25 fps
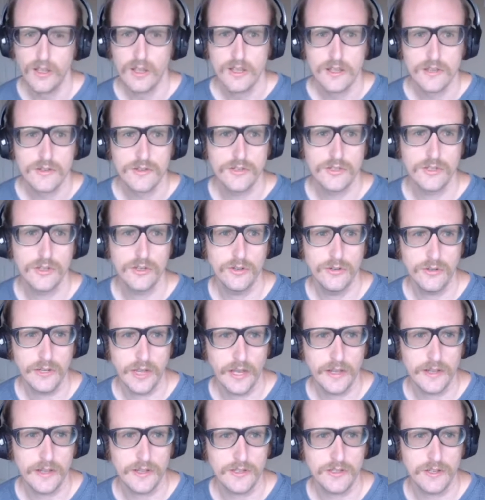So
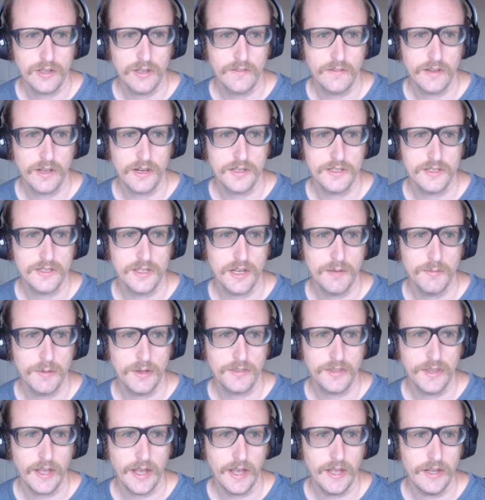yeah, that's all I've got to say
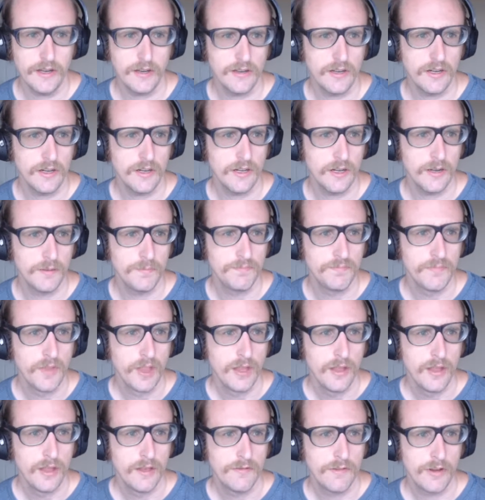about that.
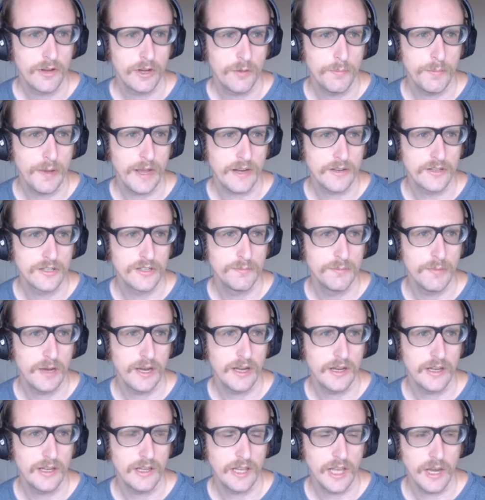If I go back to
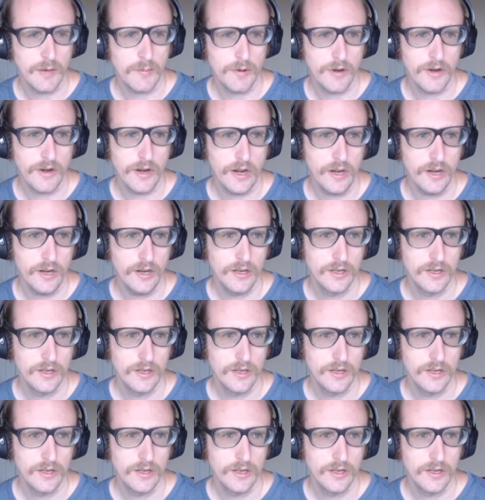my library